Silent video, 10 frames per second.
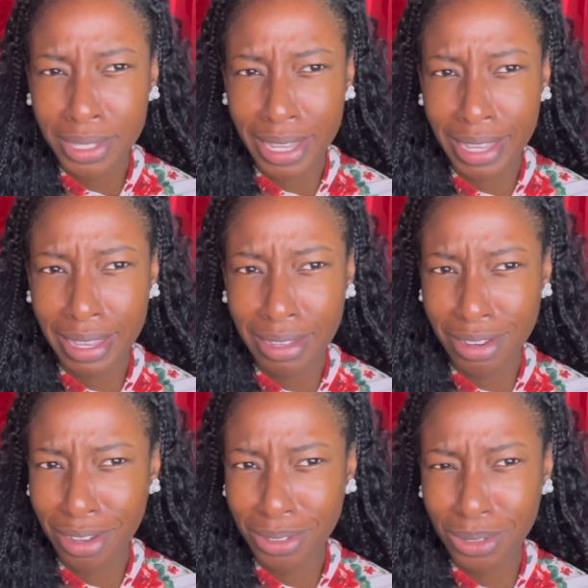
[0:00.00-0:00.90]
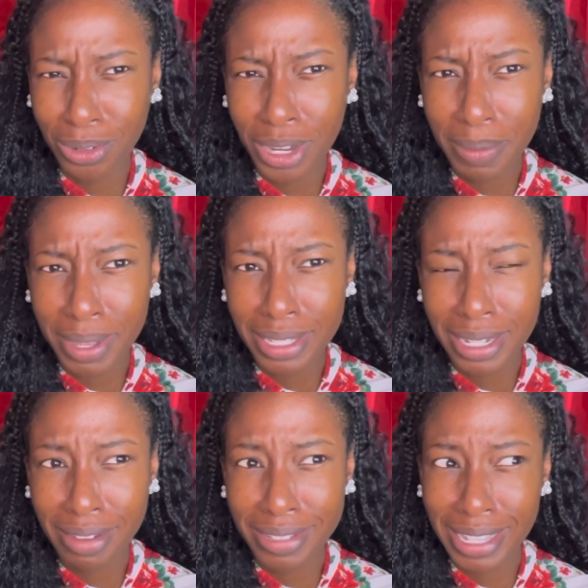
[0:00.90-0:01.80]
and, you know, disagreements.
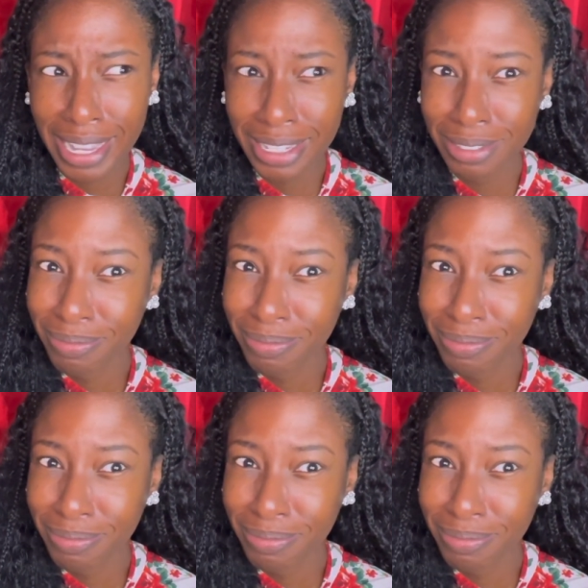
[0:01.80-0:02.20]
And I was like,